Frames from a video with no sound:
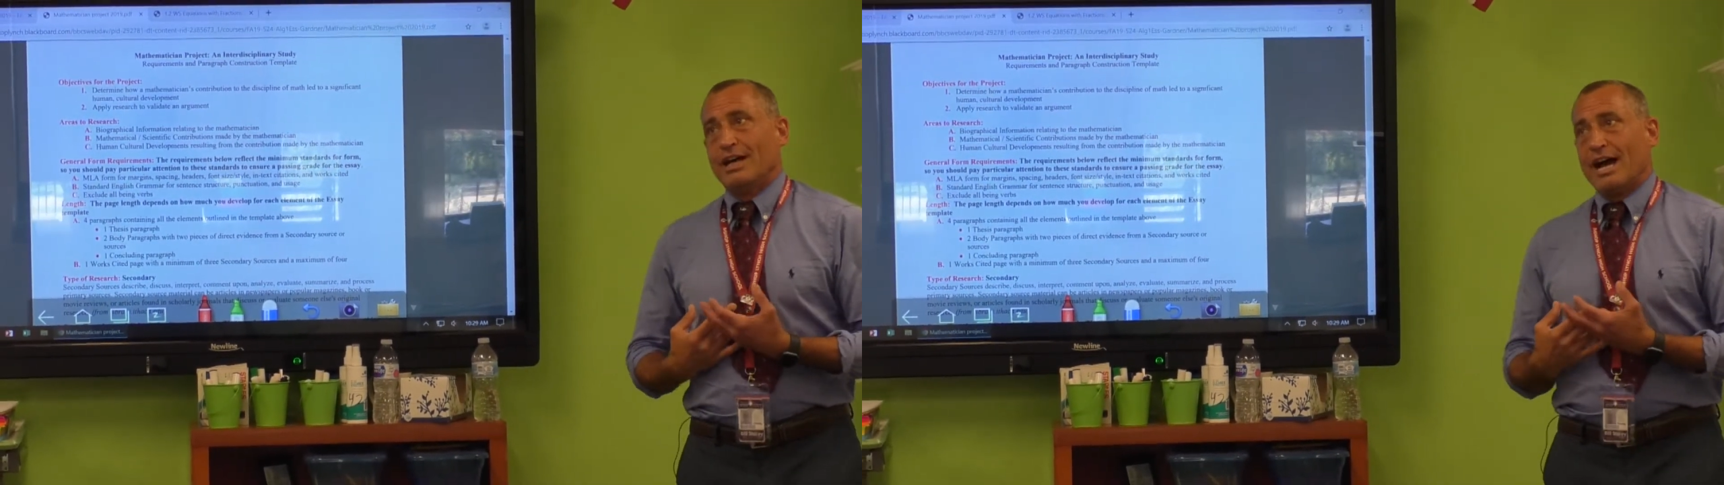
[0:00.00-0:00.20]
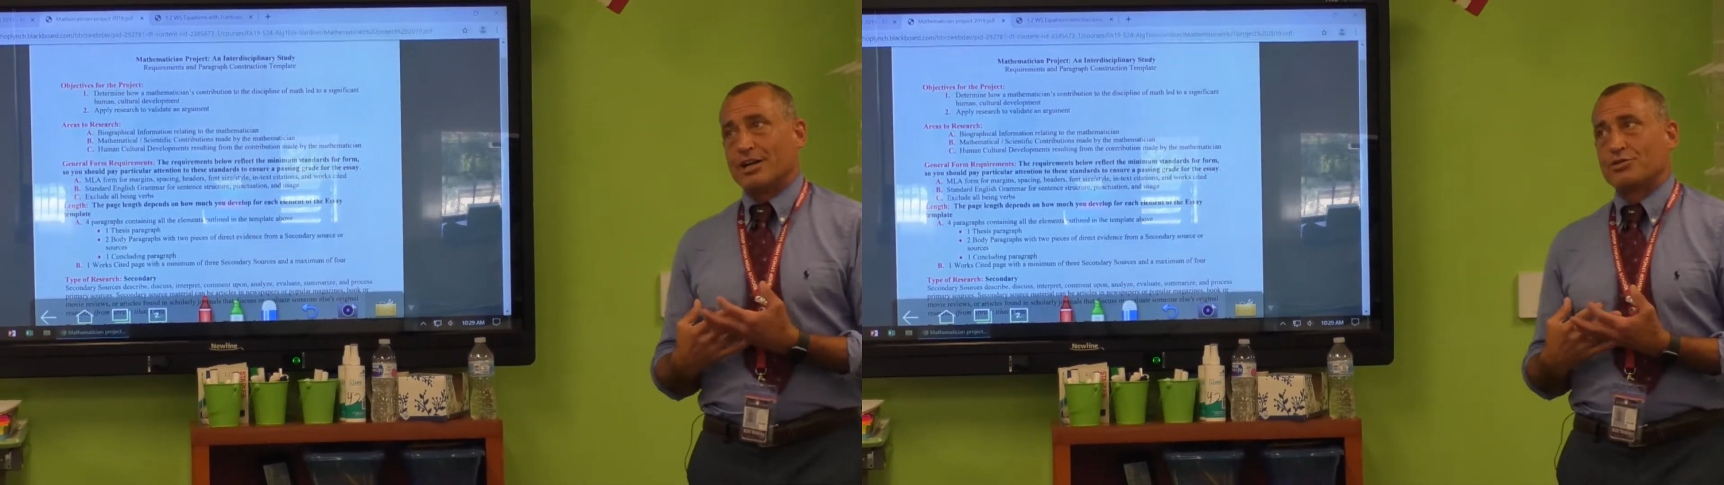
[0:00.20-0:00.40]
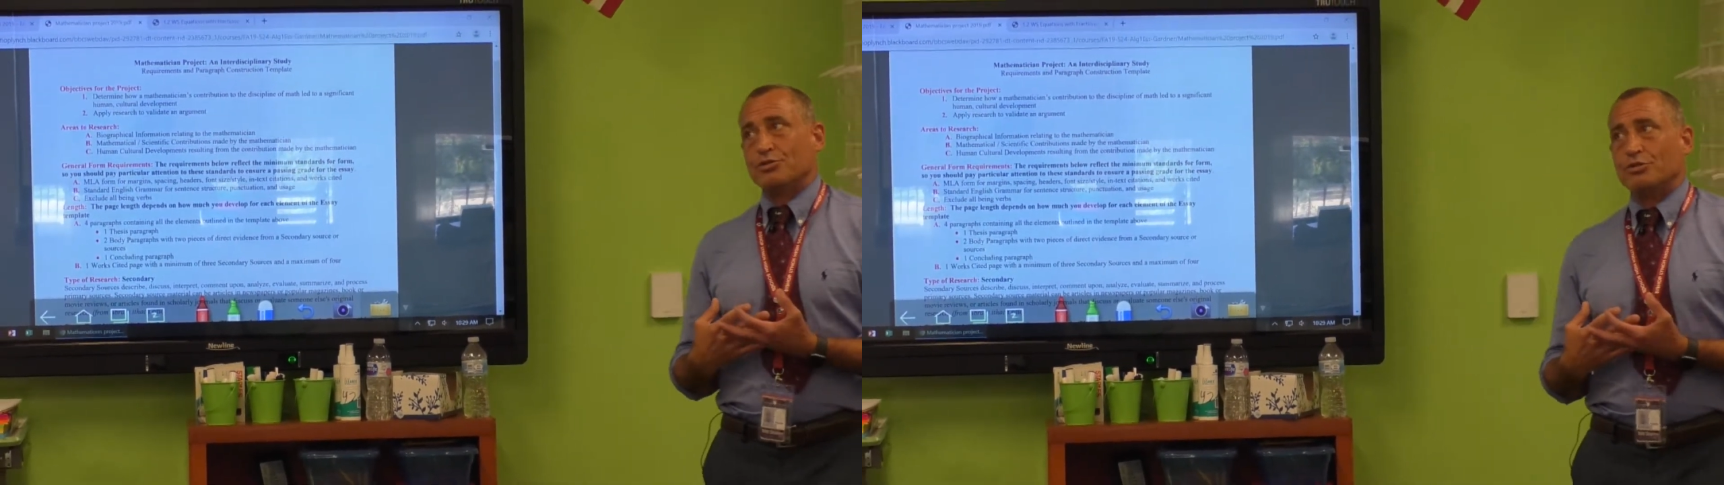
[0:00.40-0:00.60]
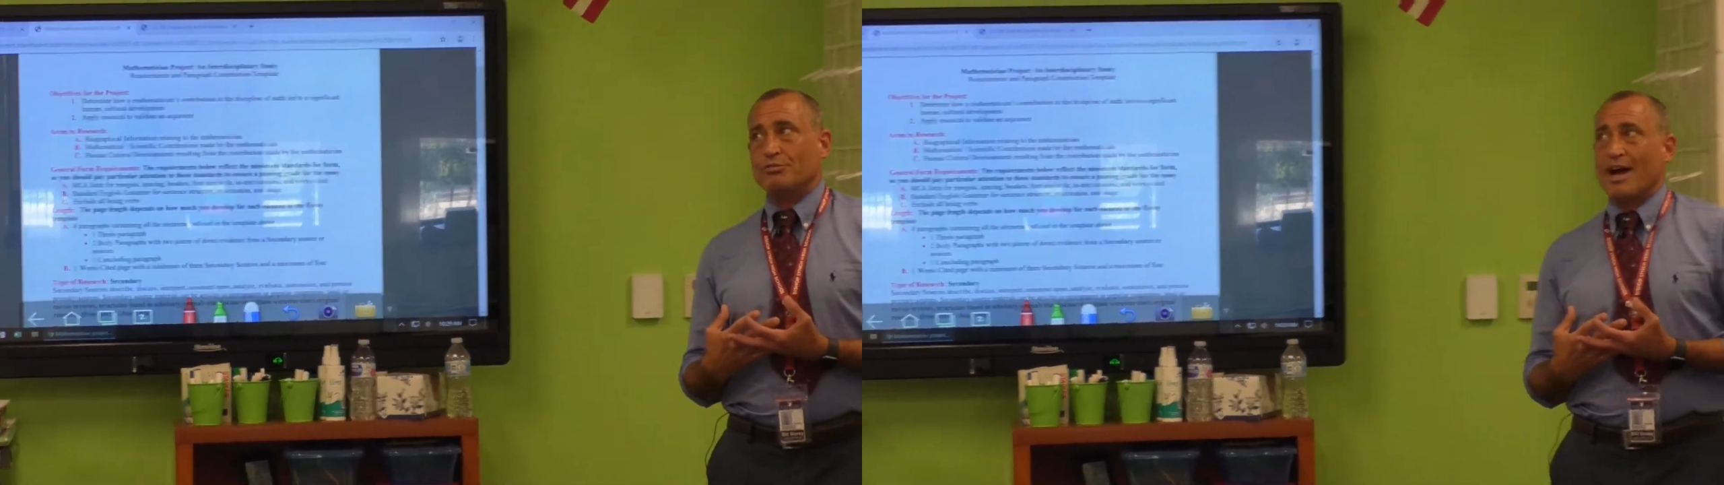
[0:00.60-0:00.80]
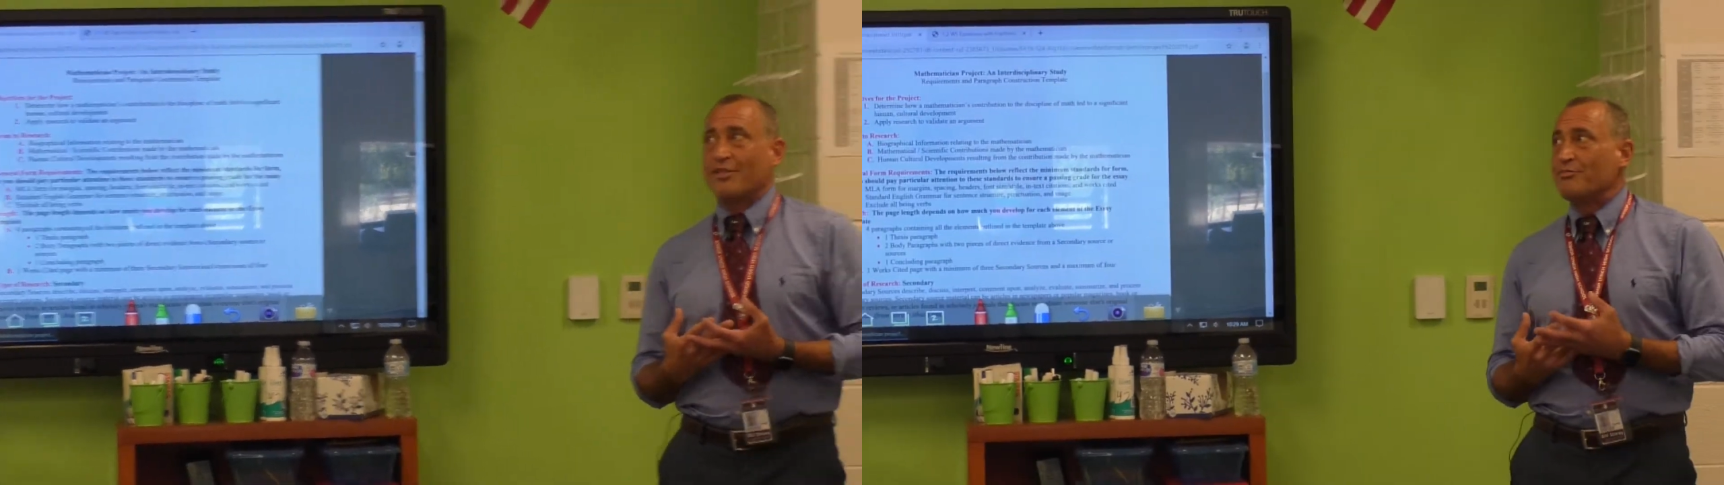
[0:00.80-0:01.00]
actual
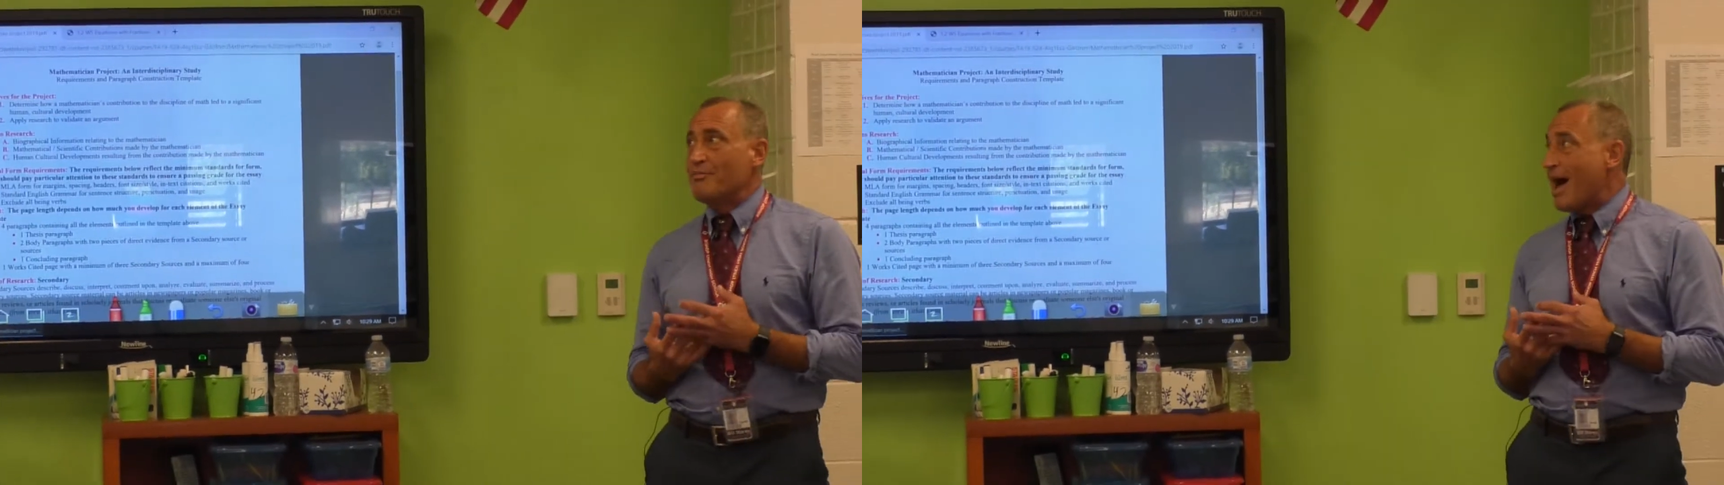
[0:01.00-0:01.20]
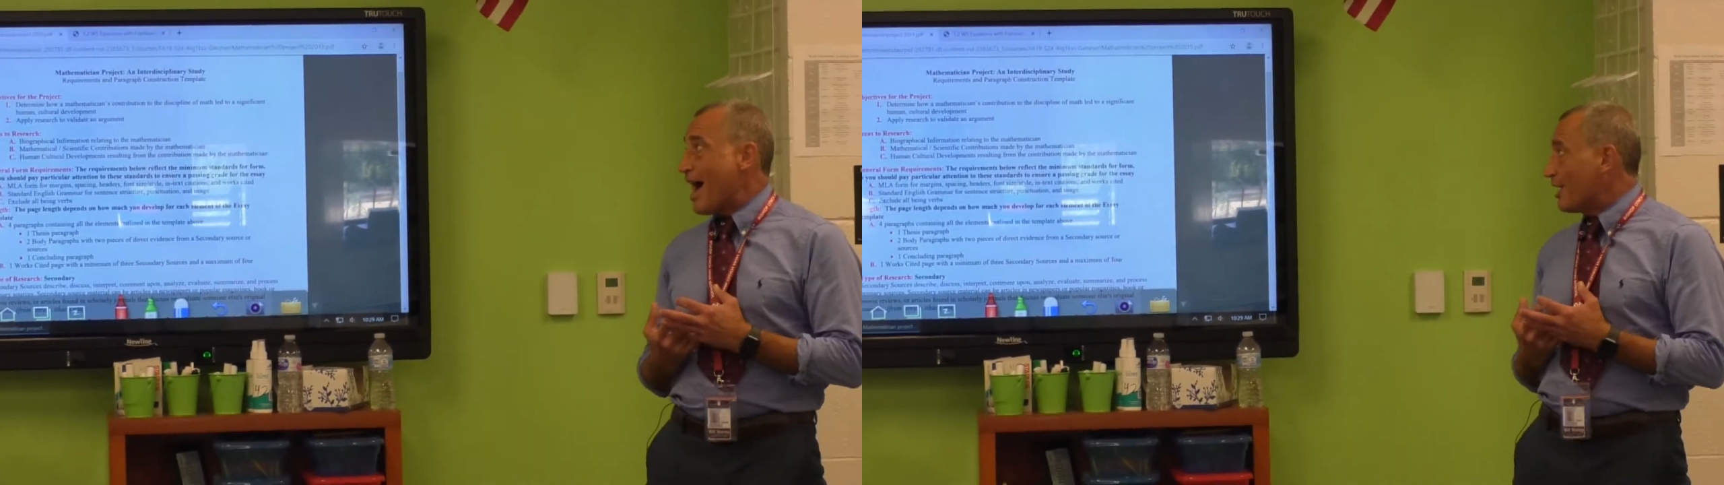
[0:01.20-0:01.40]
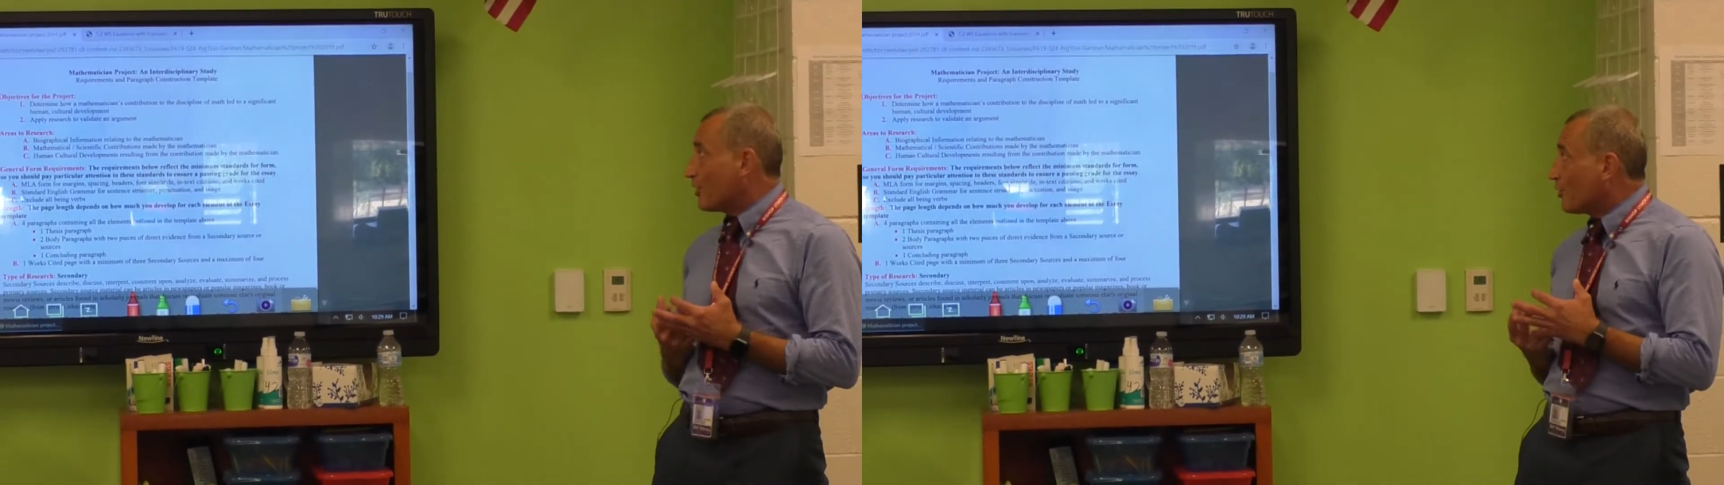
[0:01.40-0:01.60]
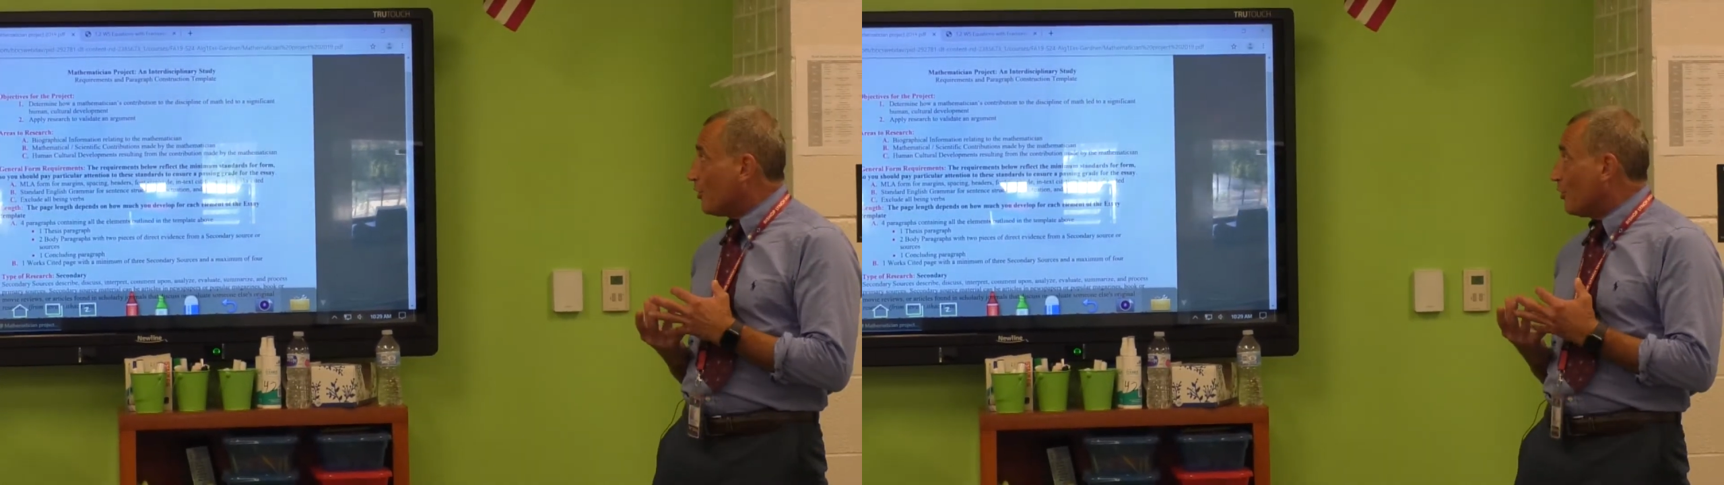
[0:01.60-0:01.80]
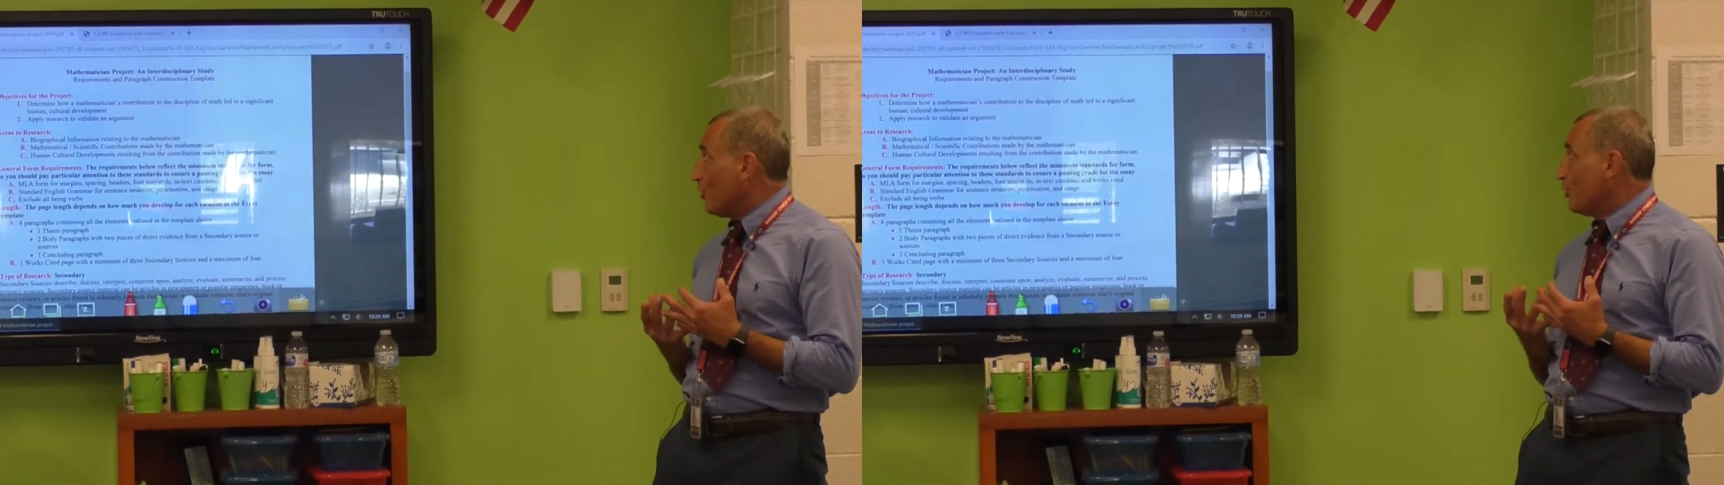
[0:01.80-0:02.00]

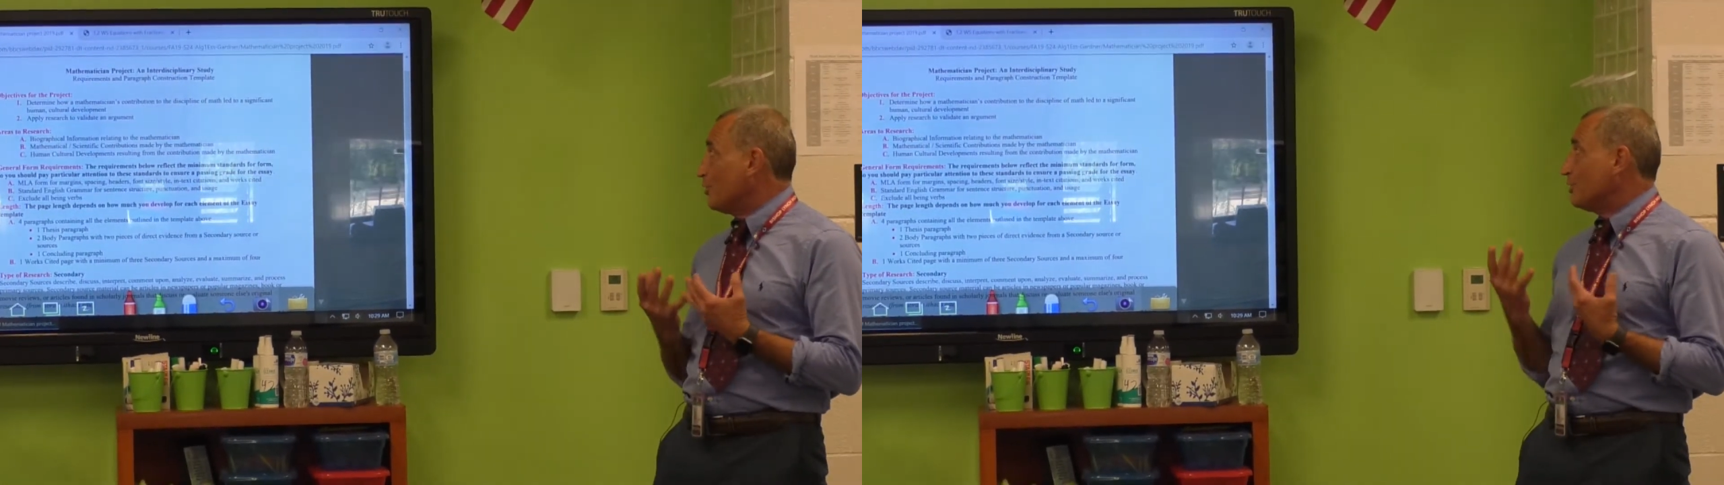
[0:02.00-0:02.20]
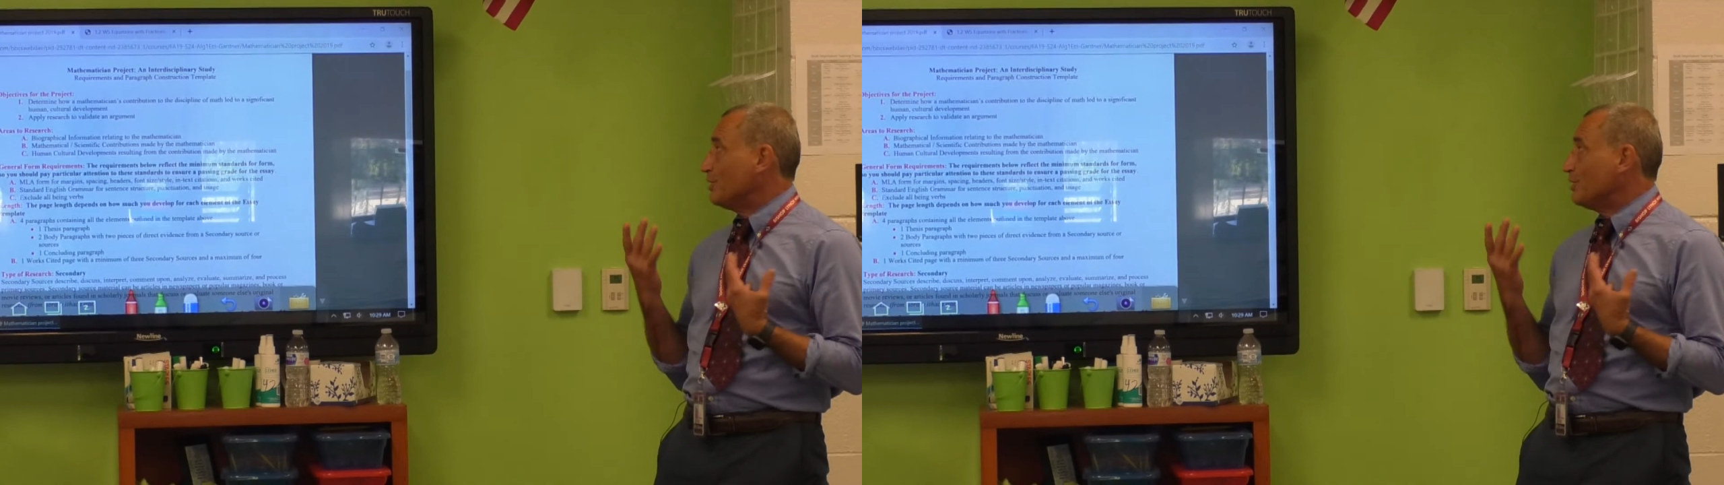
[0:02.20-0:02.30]
mathematical